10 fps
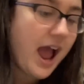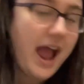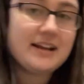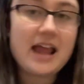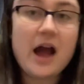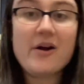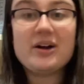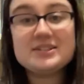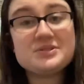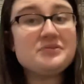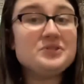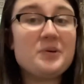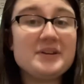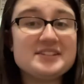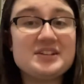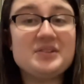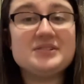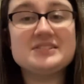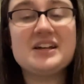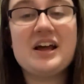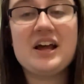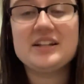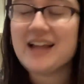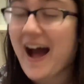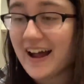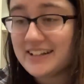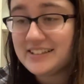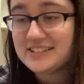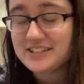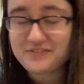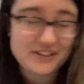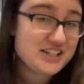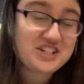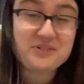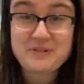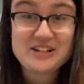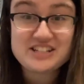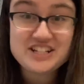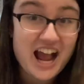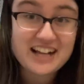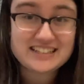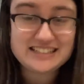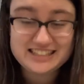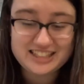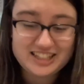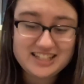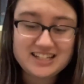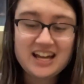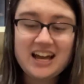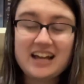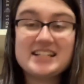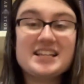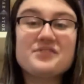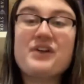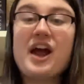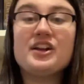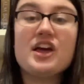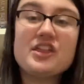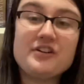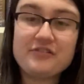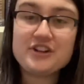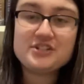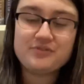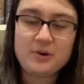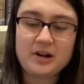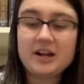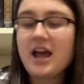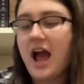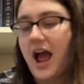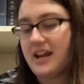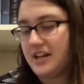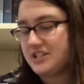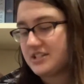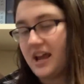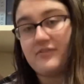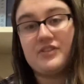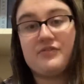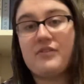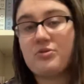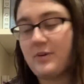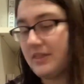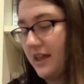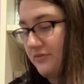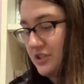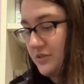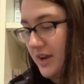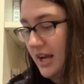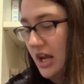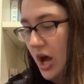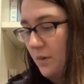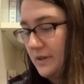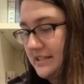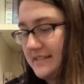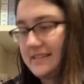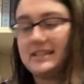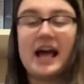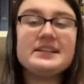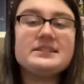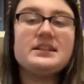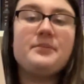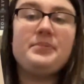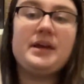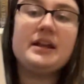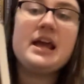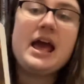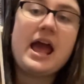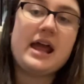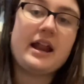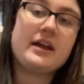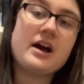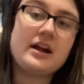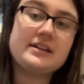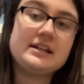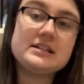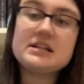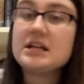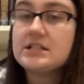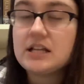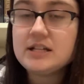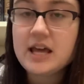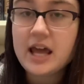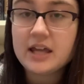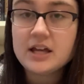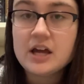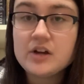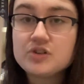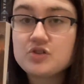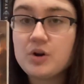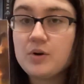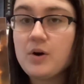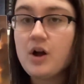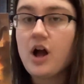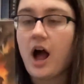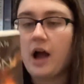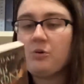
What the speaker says: And now I also have no excuse not to finish the Percy Jackson series, because I read the first four and I just have the fifth one left to read, which is The Last Olympian, and I got it today. So I